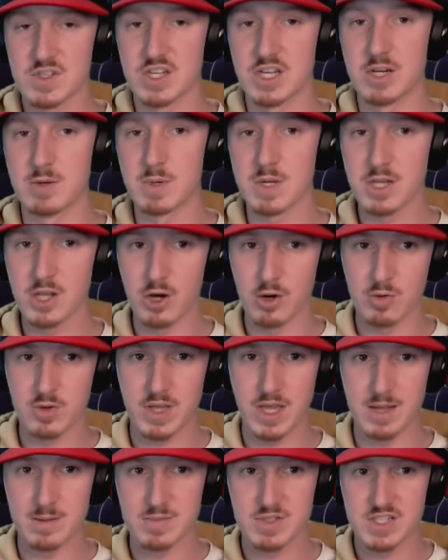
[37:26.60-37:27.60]
here we go,
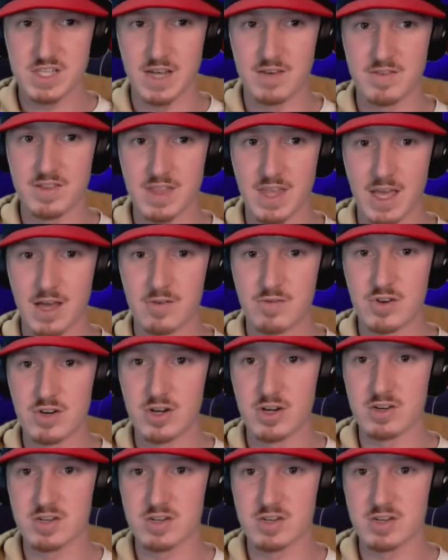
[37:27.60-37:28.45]
game seven, the Everett